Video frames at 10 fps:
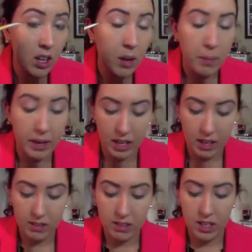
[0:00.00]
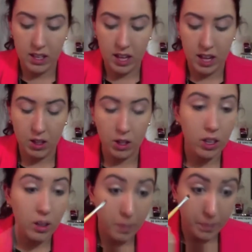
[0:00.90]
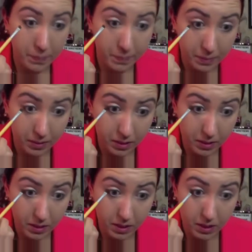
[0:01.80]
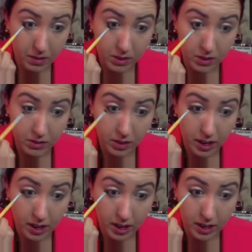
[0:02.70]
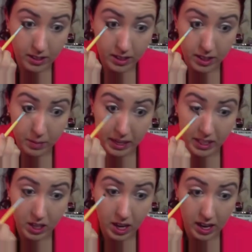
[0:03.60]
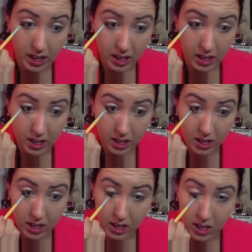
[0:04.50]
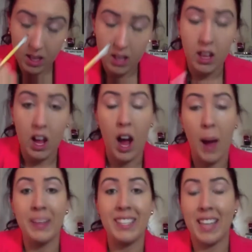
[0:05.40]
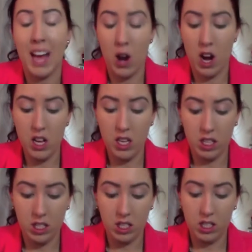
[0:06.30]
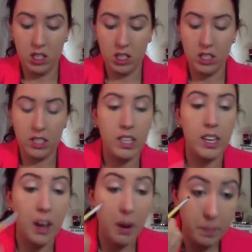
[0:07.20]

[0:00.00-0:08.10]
but gives it that look of defined eyes, and it makes your eye mascara stand out.